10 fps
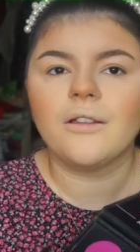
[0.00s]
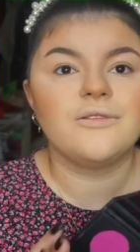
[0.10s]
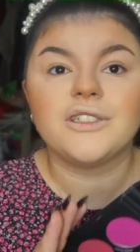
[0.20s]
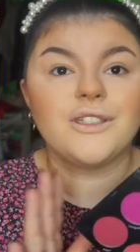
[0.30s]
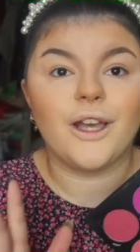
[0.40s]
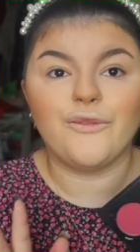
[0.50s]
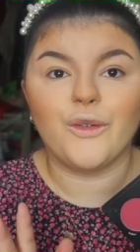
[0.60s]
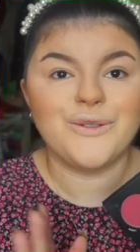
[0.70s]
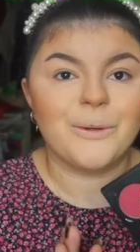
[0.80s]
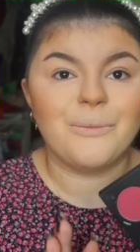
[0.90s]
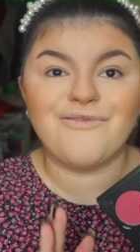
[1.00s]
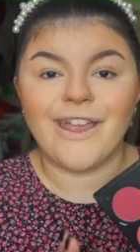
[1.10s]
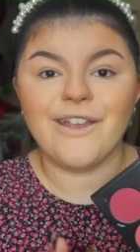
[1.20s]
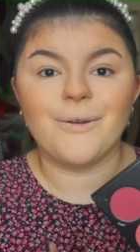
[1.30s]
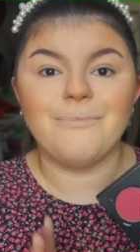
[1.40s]
to die for. It's one of my
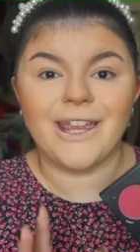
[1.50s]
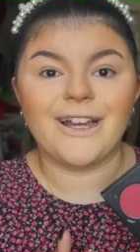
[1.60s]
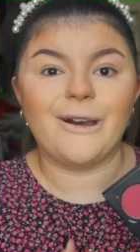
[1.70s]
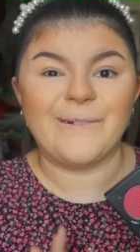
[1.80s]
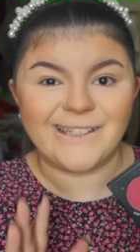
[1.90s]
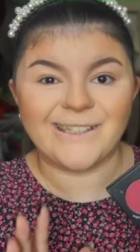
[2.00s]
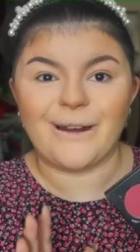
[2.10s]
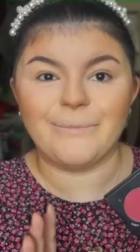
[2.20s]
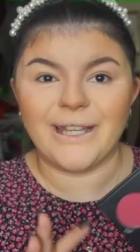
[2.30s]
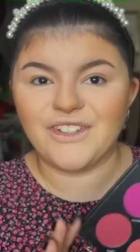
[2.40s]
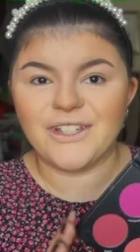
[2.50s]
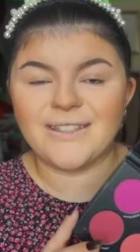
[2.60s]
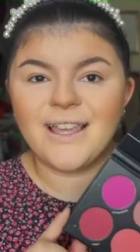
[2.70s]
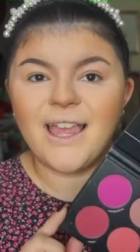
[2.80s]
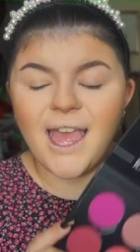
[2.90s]
favourite makeup Instagram pages.
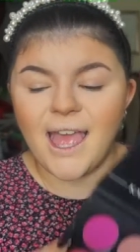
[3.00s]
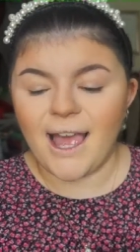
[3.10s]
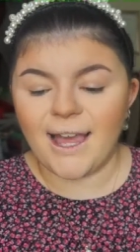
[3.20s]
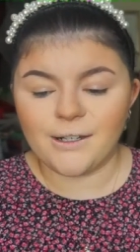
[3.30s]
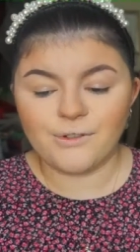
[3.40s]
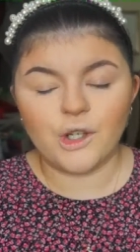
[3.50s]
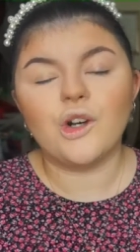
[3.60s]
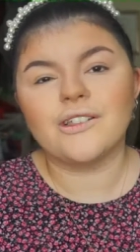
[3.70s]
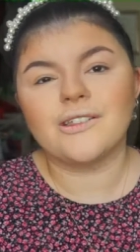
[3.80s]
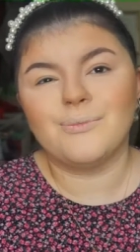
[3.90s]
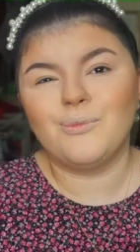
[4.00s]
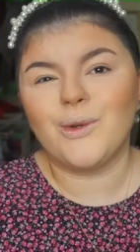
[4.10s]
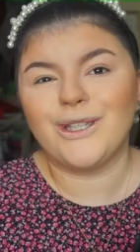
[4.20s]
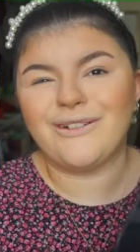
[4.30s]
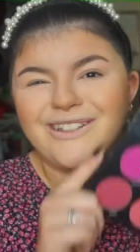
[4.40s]
And of course, when
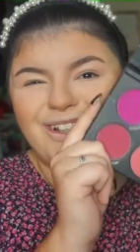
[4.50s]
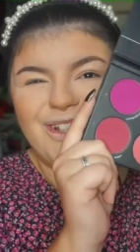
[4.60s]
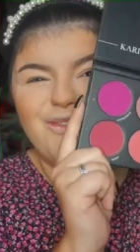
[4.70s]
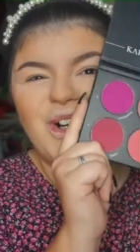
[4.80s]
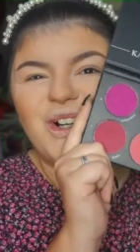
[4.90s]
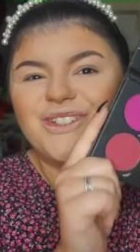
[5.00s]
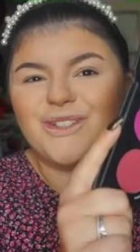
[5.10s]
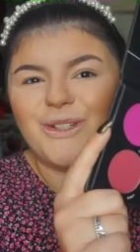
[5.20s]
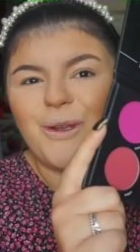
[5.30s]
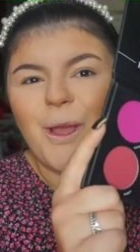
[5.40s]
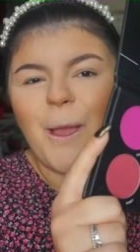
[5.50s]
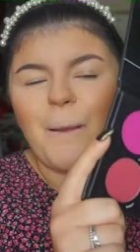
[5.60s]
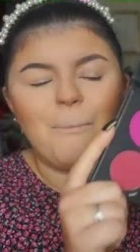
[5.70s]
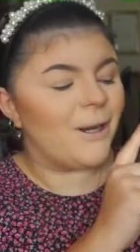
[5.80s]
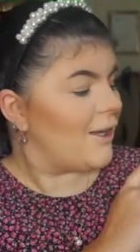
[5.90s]
you're retro, you've got to do
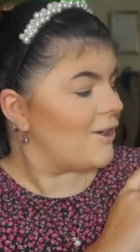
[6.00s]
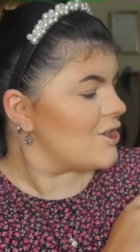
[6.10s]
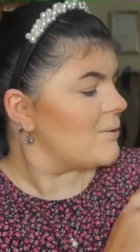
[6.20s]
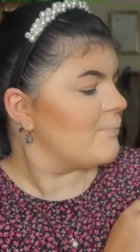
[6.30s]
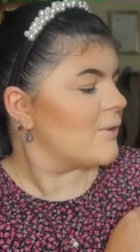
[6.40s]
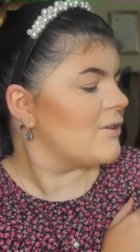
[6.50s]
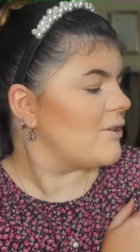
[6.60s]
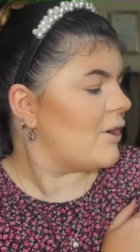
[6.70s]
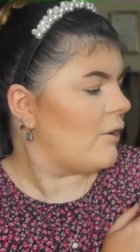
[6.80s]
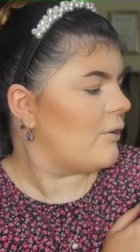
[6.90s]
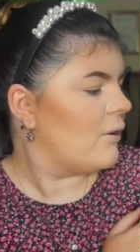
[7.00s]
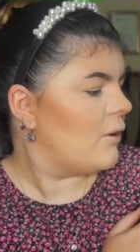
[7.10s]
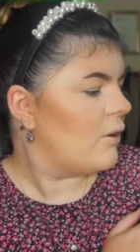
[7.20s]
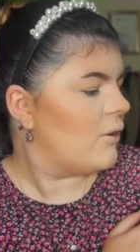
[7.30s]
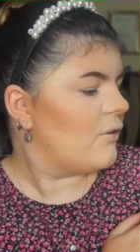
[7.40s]
blush. So
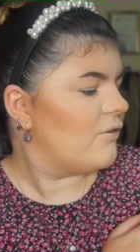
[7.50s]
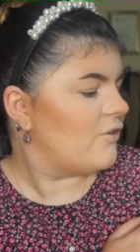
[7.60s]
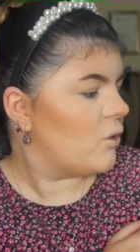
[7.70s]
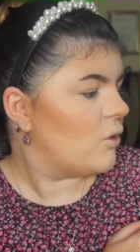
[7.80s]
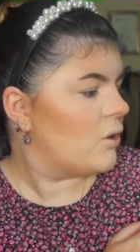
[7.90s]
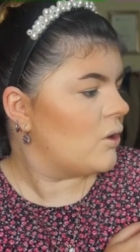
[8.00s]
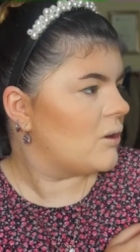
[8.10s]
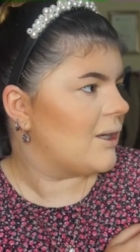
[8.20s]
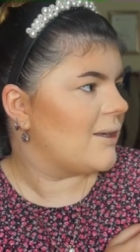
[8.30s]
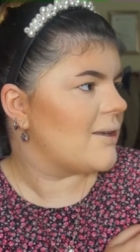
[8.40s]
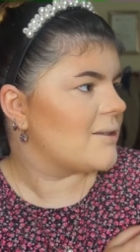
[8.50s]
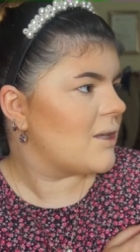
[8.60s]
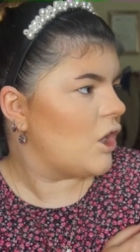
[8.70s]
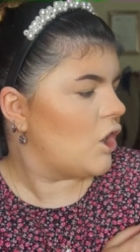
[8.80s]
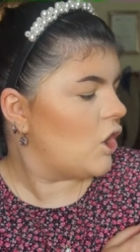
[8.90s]
for this
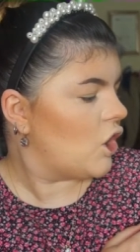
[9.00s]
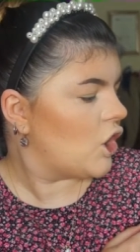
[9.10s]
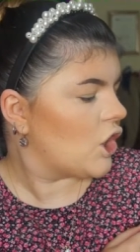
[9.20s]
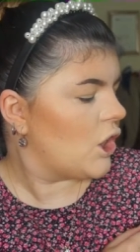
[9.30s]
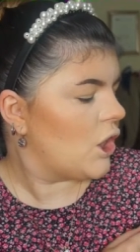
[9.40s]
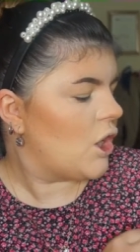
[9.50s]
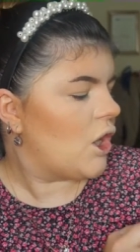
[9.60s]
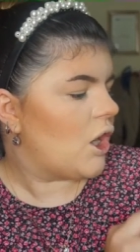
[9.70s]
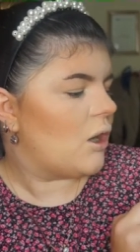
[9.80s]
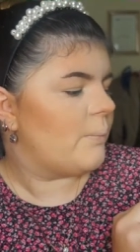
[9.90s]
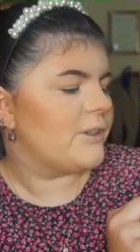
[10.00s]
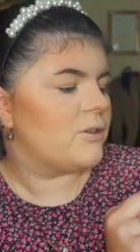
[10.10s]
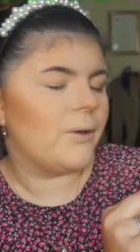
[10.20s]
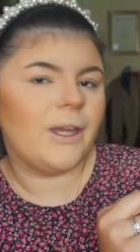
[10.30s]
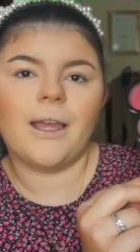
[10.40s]
look, I'll be
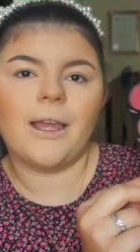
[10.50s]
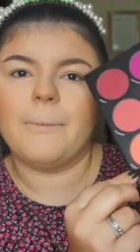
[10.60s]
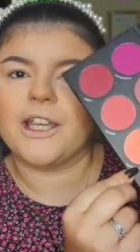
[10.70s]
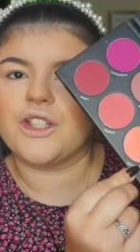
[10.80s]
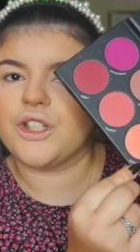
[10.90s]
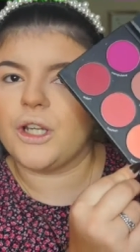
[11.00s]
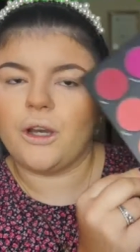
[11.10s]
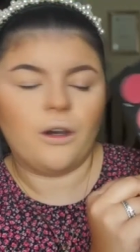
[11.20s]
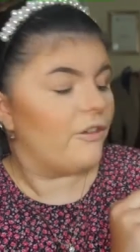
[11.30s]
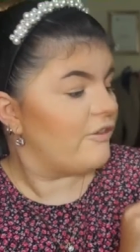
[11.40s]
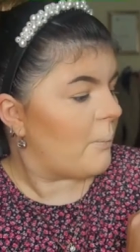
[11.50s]
doing a mixture of